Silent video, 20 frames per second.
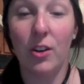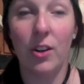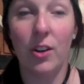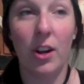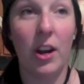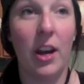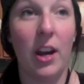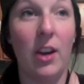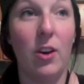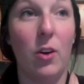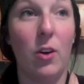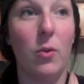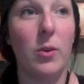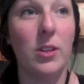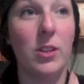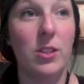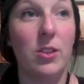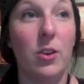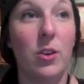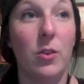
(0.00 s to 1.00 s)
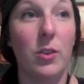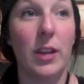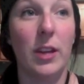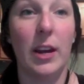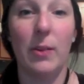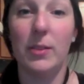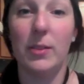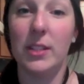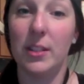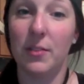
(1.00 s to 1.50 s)
had always known that
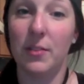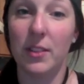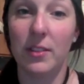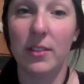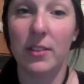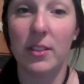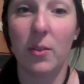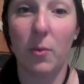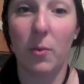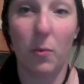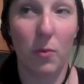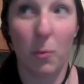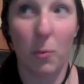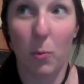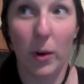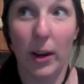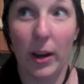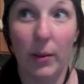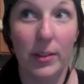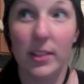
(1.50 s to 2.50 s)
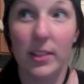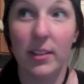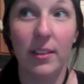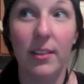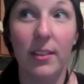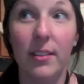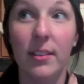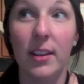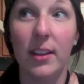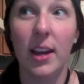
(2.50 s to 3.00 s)
I was different from when I was
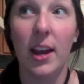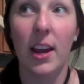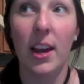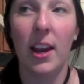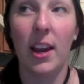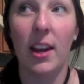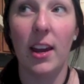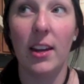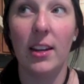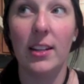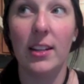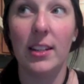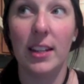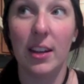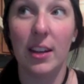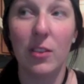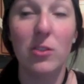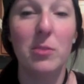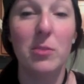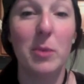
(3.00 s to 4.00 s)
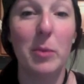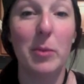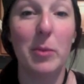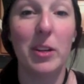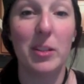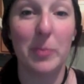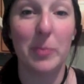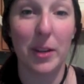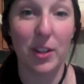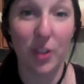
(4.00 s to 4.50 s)
little. And it kills me
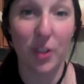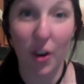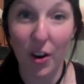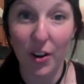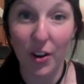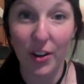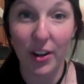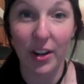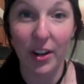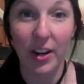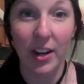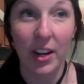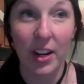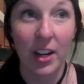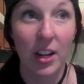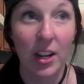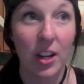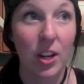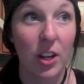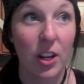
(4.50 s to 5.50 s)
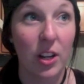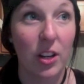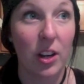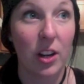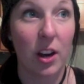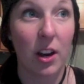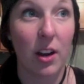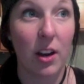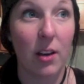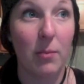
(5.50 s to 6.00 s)
because my daughter
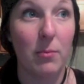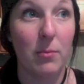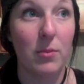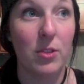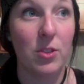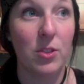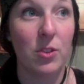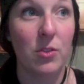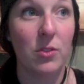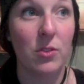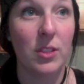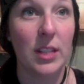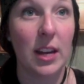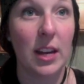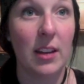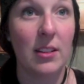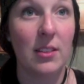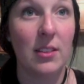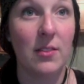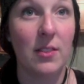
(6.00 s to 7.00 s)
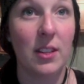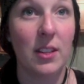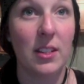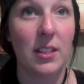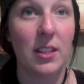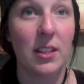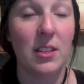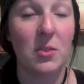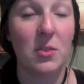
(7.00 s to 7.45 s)
shows signs of this as